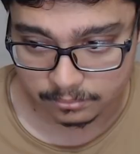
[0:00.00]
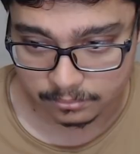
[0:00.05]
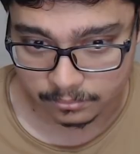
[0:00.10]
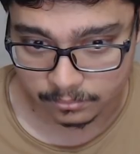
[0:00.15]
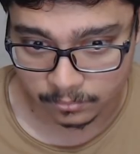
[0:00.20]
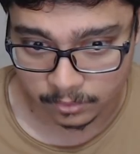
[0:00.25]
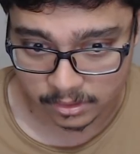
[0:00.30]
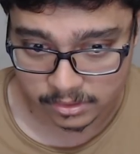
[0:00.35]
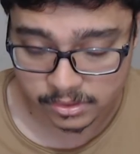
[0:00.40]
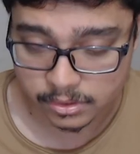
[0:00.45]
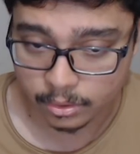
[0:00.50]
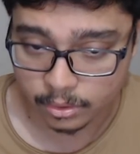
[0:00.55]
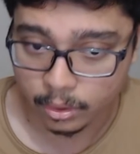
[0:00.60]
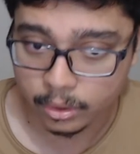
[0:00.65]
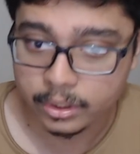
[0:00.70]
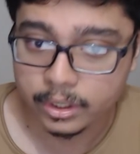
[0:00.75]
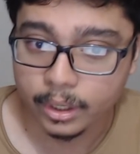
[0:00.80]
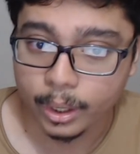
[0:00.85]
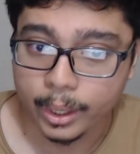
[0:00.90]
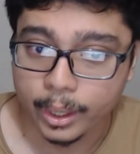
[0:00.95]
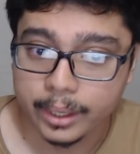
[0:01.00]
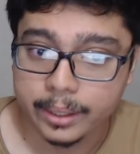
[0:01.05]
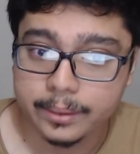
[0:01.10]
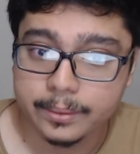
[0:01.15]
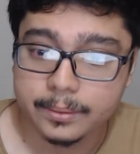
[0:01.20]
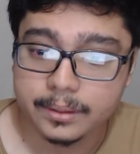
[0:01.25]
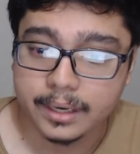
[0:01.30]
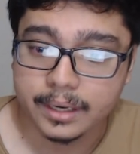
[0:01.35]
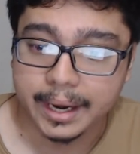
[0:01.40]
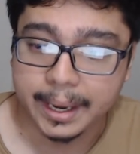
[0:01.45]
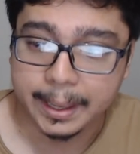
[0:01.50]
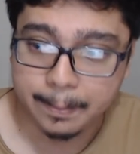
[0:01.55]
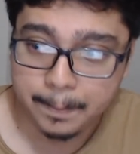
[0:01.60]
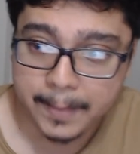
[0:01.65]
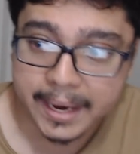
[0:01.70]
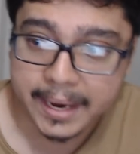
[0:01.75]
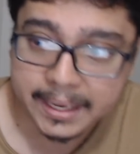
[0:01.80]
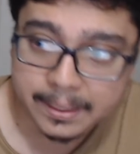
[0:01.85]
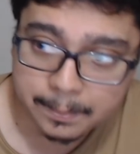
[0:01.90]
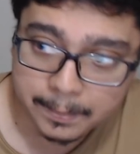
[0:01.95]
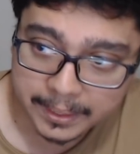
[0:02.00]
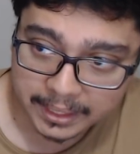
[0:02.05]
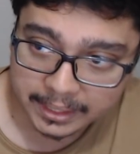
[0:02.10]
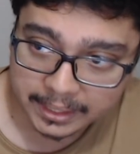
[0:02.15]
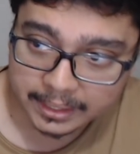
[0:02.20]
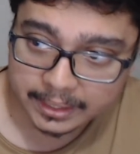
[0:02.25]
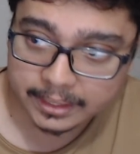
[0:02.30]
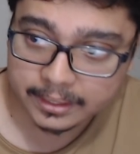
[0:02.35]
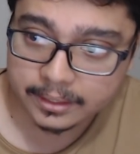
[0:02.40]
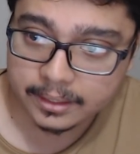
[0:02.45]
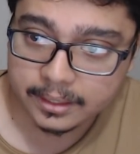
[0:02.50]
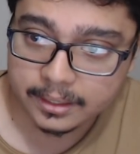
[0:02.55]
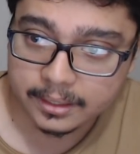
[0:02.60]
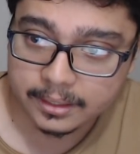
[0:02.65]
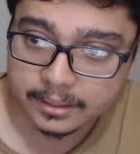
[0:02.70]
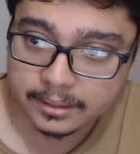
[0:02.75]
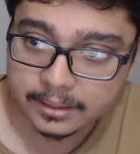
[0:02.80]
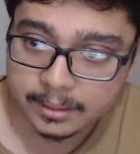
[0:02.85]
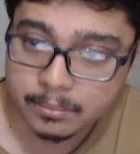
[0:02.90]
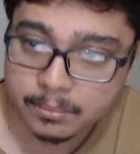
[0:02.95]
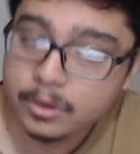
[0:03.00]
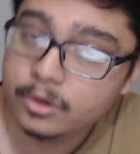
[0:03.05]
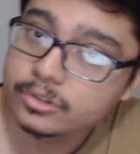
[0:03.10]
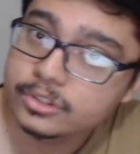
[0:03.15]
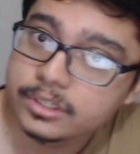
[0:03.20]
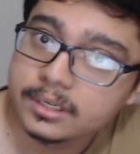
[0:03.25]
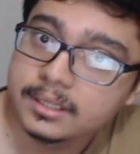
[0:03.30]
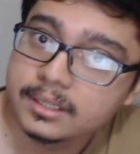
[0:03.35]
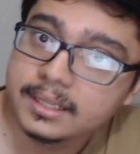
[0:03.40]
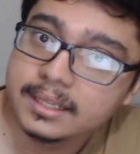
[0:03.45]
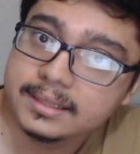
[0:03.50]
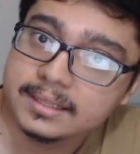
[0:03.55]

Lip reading: was so good, it made me emotional at